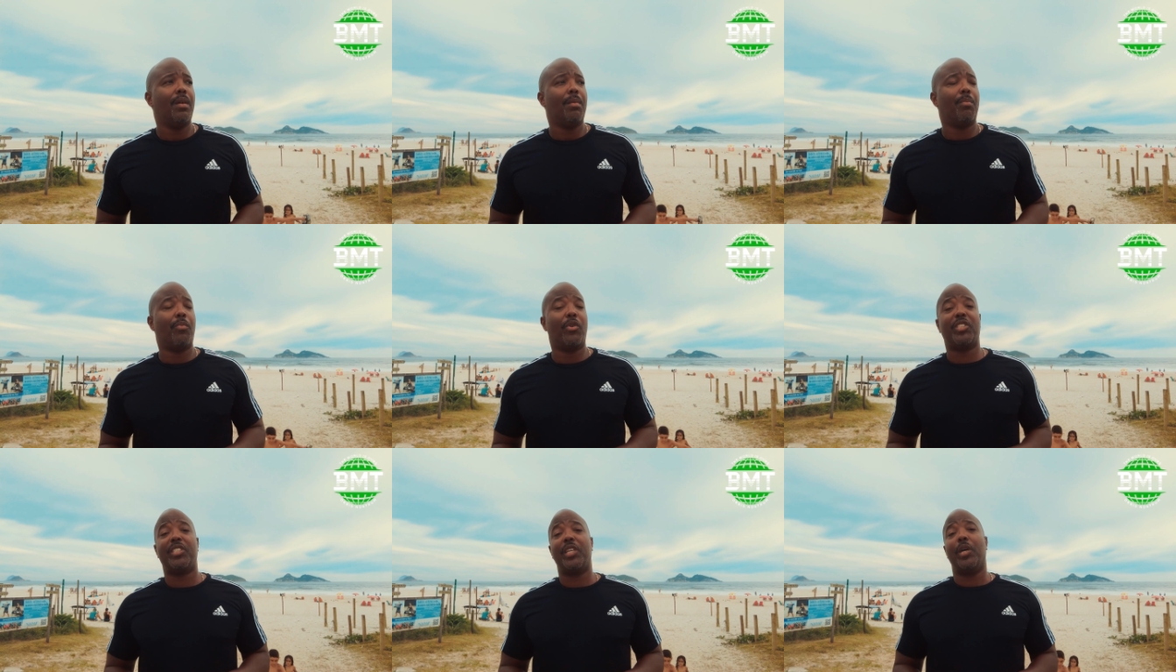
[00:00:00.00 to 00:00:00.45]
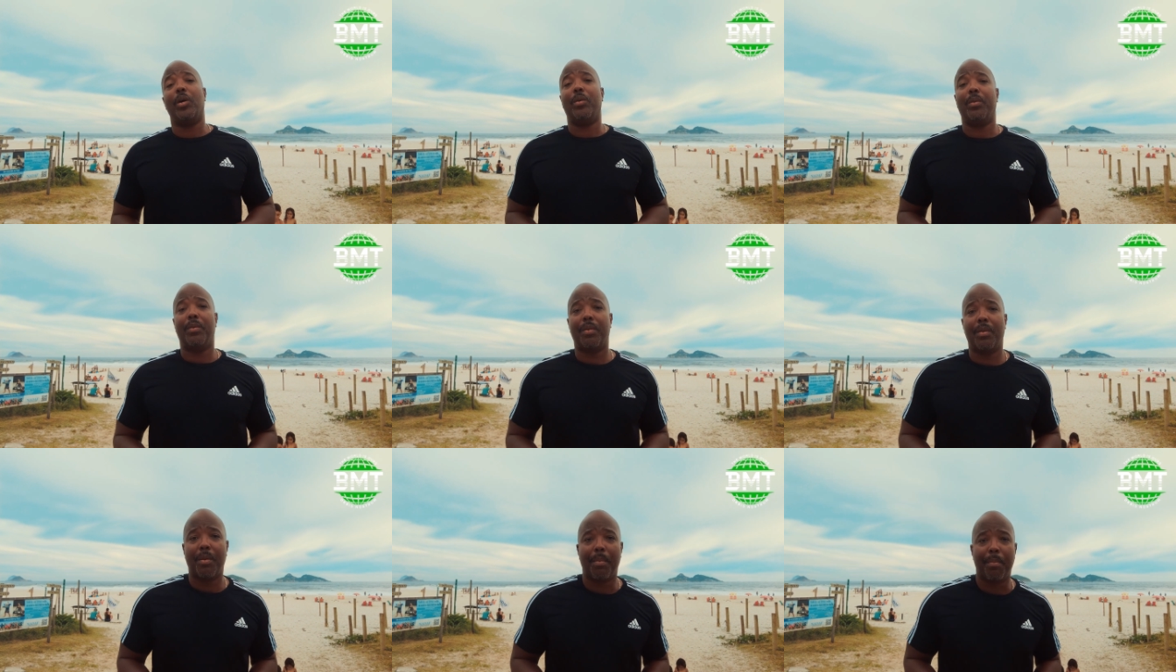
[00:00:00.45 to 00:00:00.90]
Brazil,
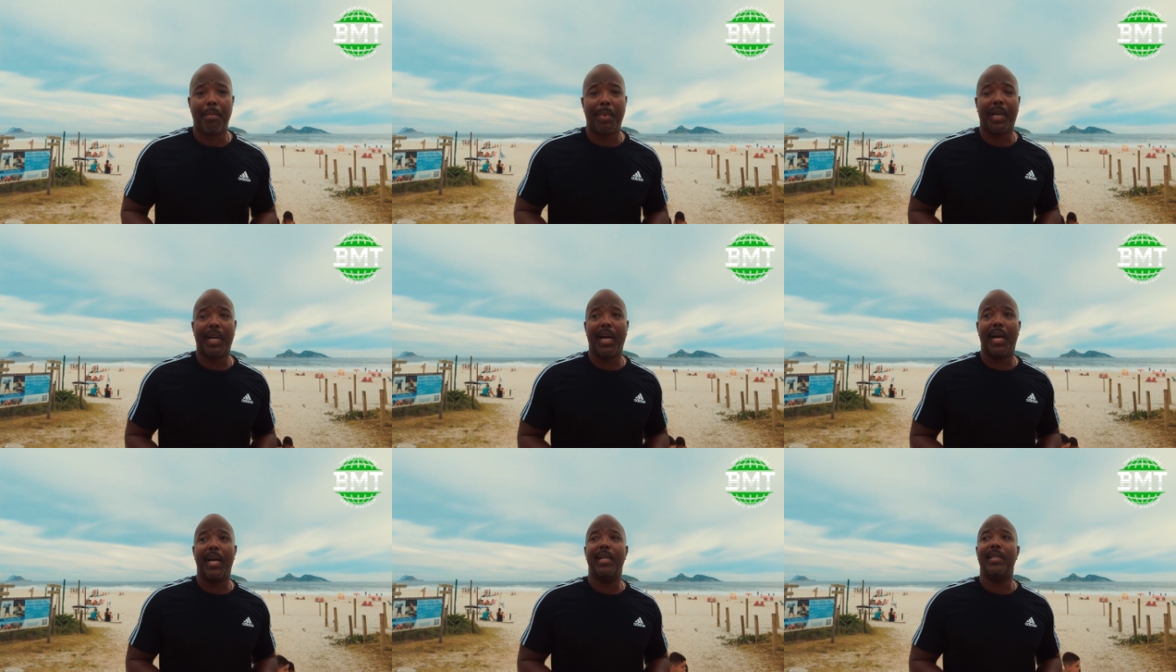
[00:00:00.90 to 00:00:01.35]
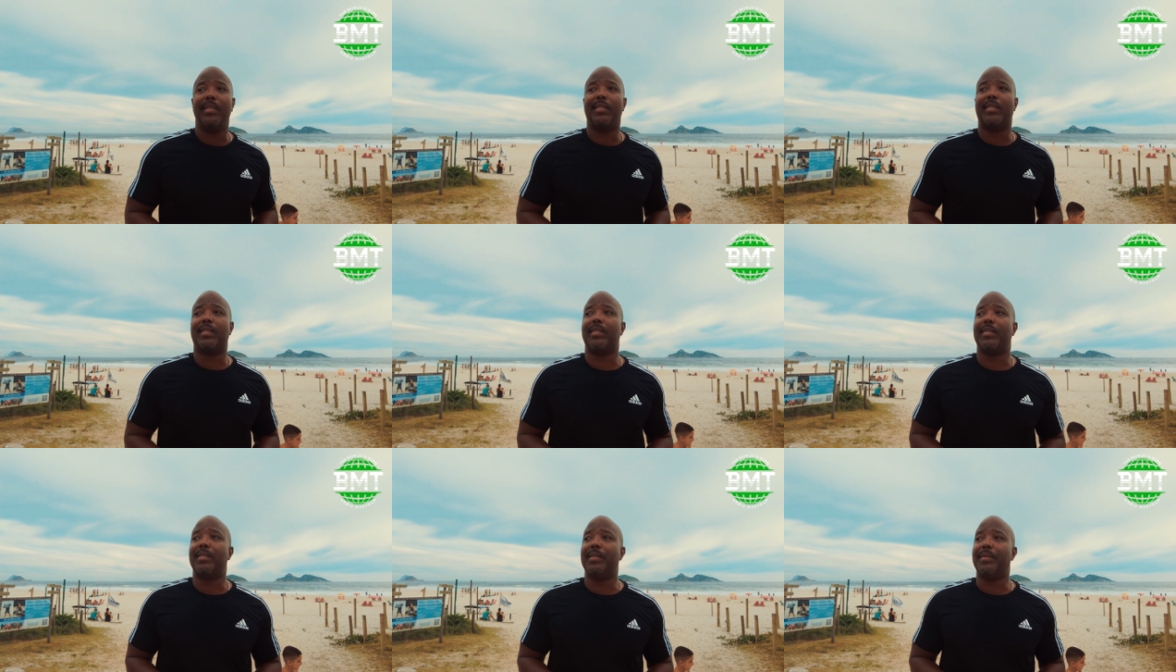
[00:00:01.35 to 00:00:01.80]

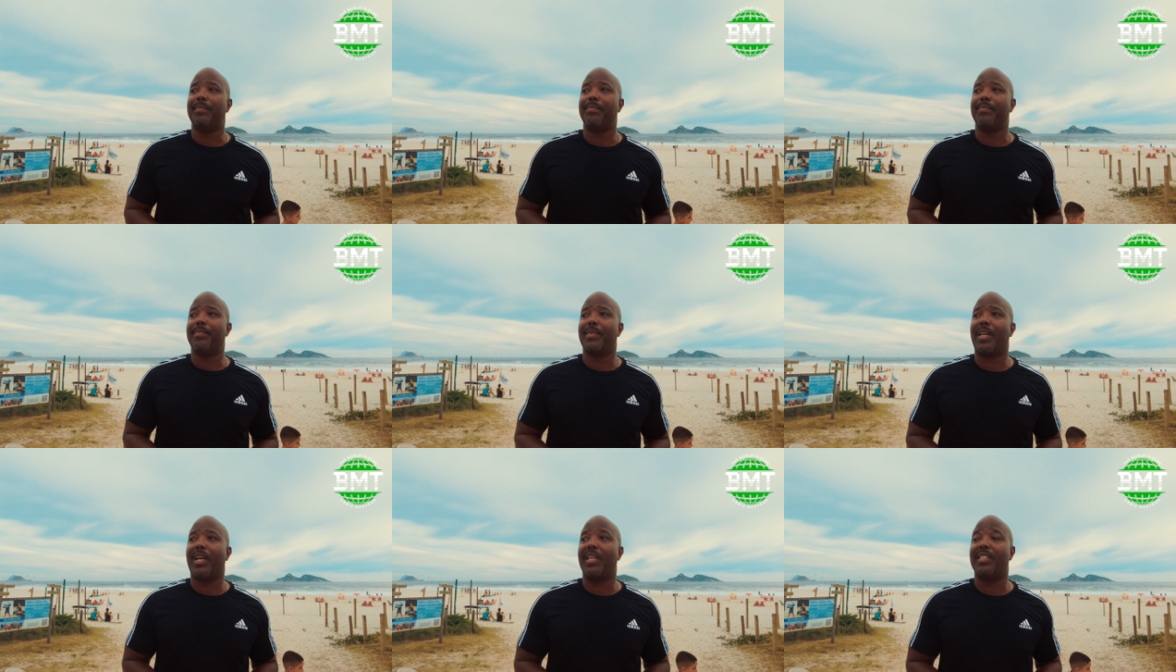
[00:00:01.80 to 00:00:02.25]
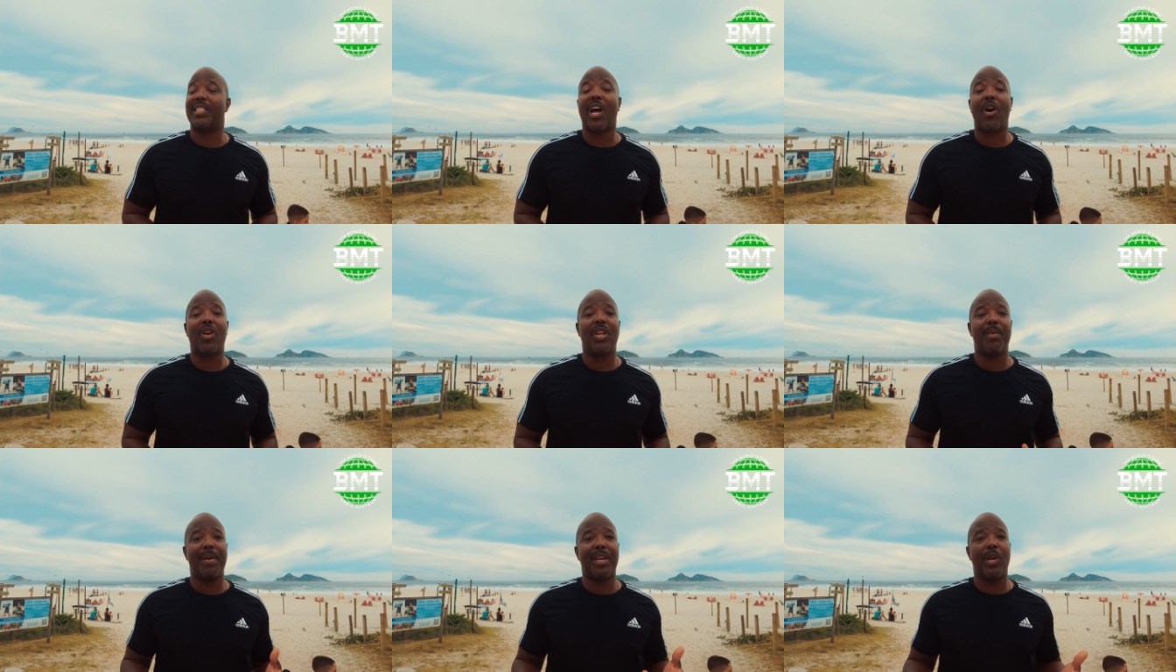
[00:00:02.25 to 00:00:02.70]
because
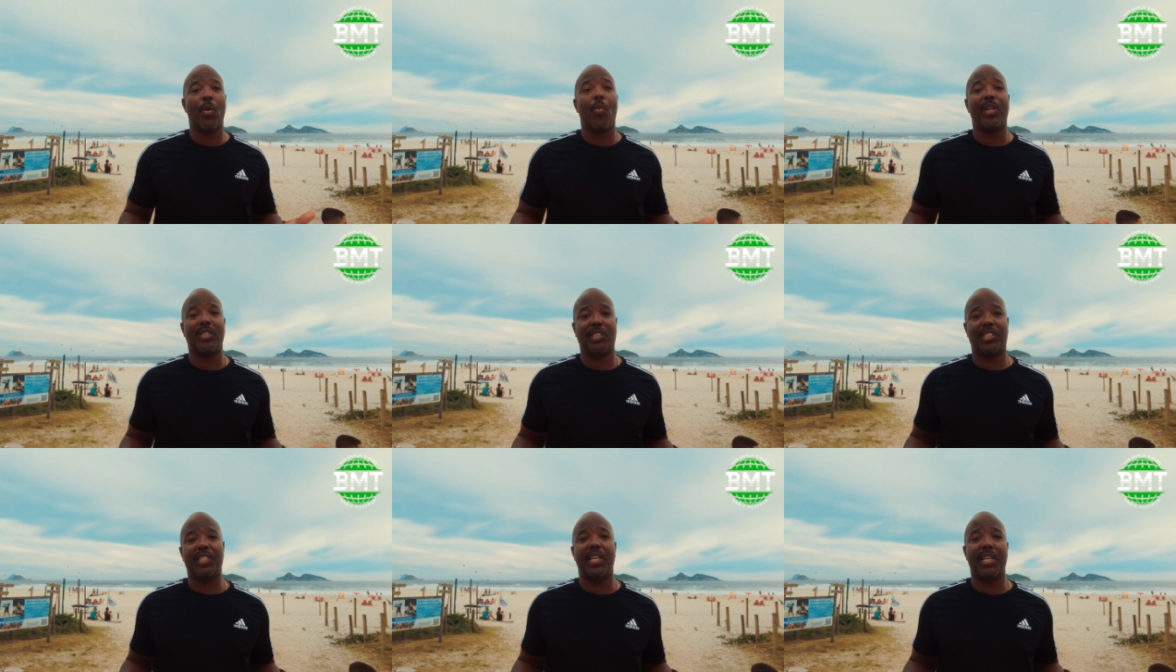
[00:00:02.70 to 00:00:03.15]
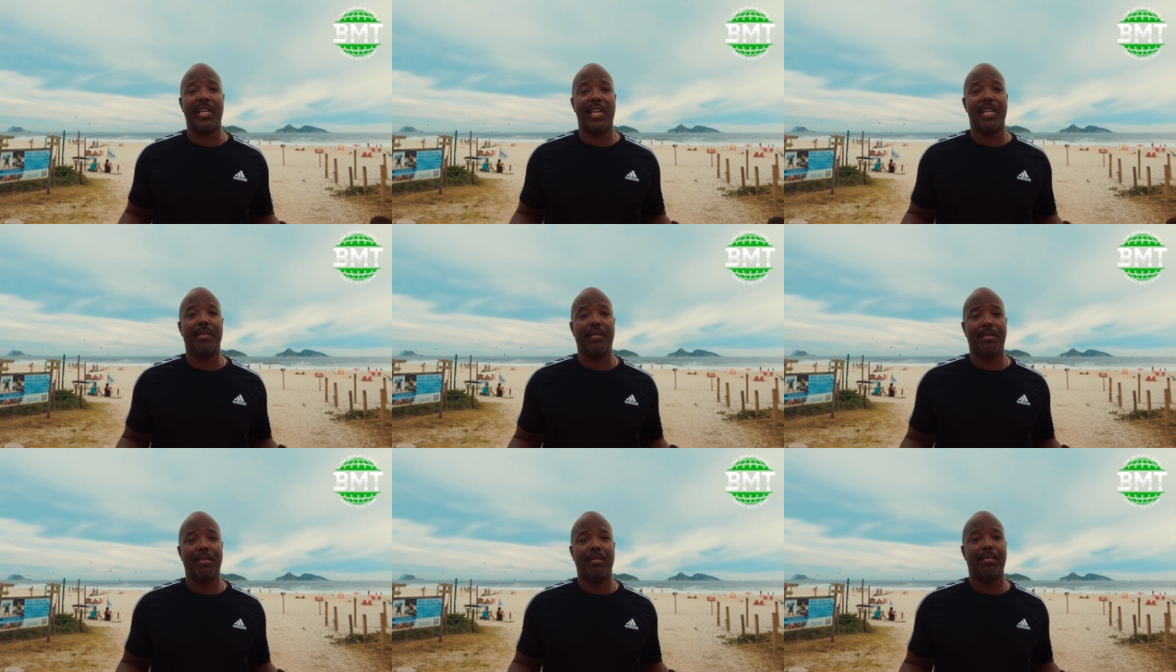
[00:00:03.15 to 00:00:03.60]
I've only been to one city
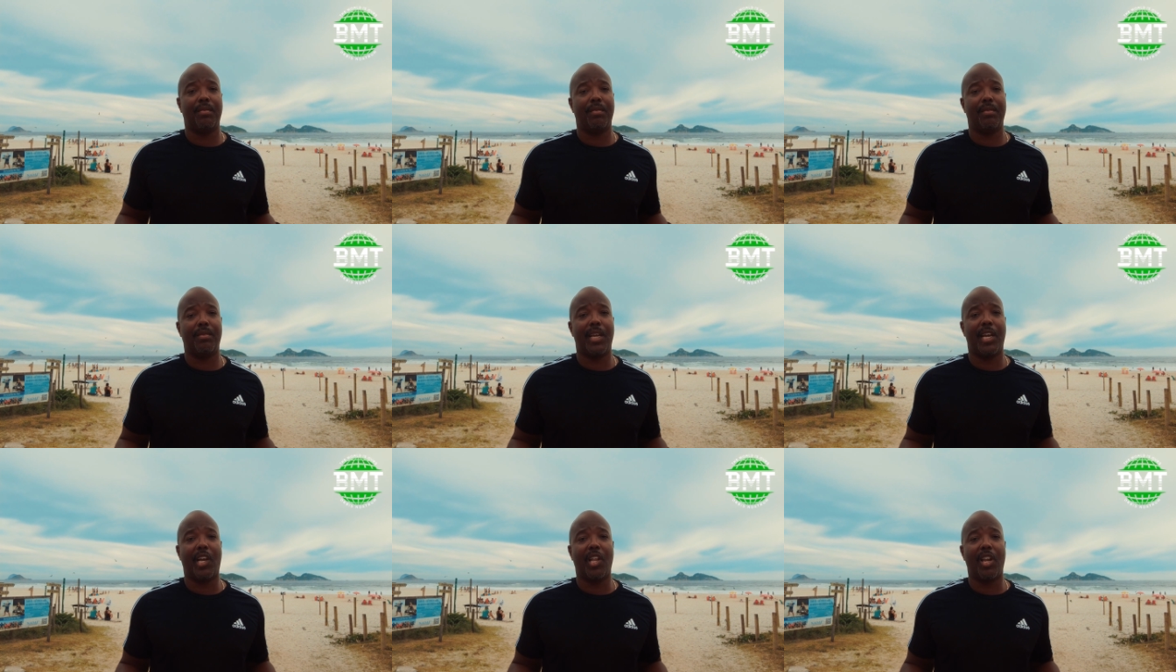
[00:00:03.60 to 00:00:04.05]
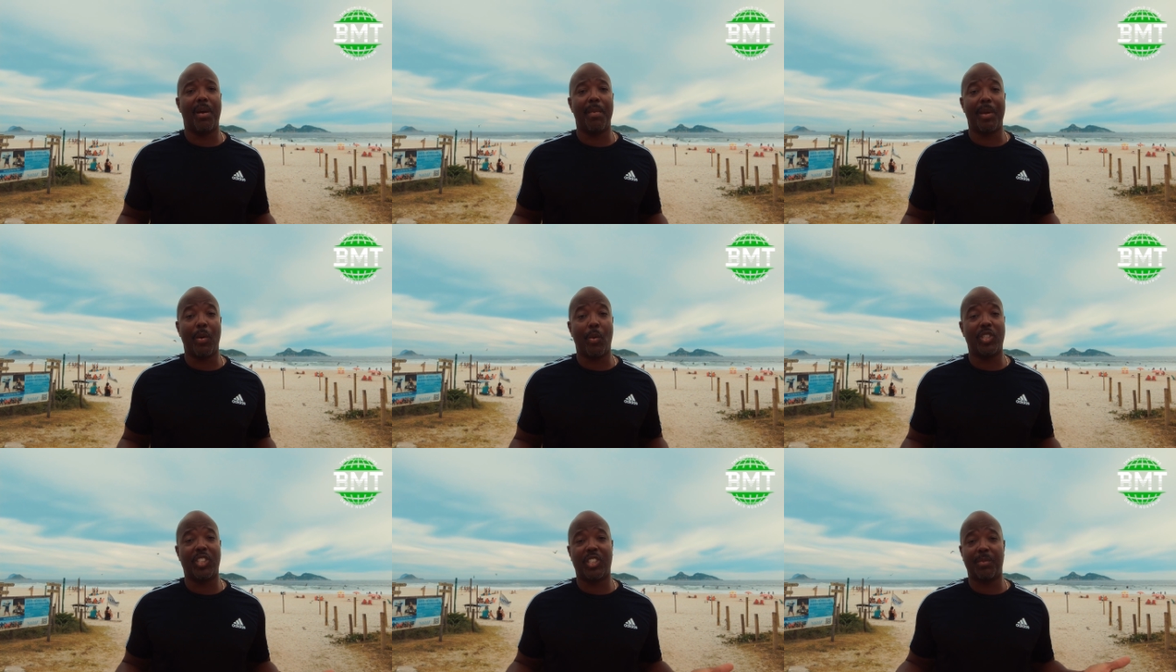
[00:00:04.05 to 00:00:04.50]
in
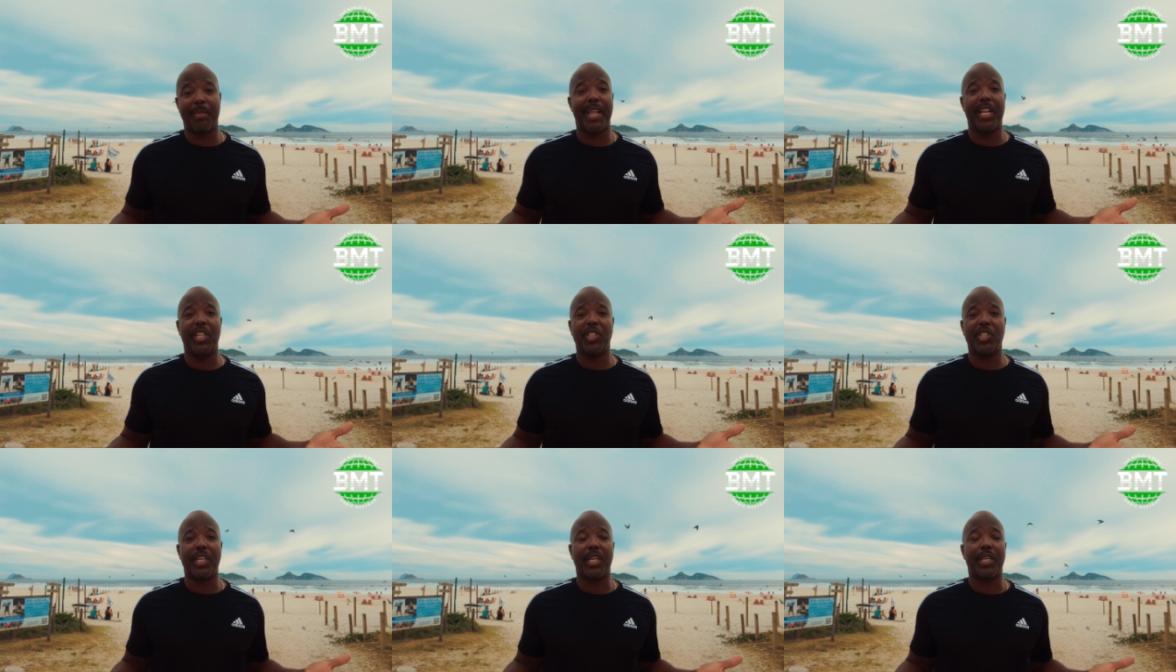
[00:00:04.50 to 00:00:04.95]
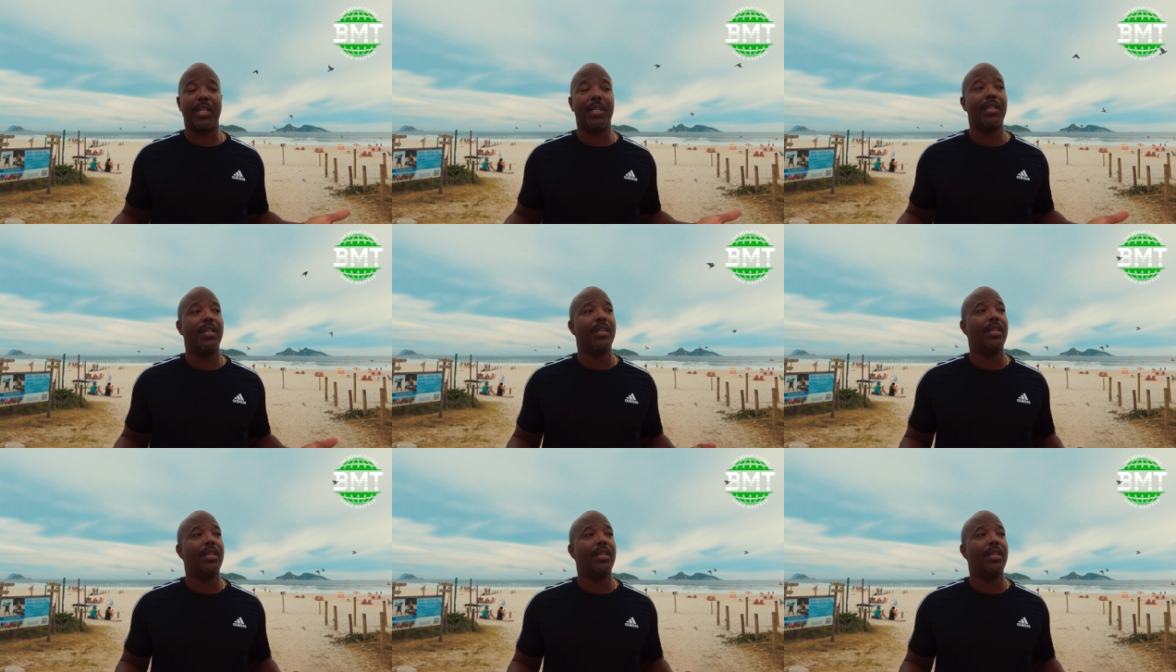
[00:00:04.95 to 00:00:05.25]
Colombia, which is Medellin.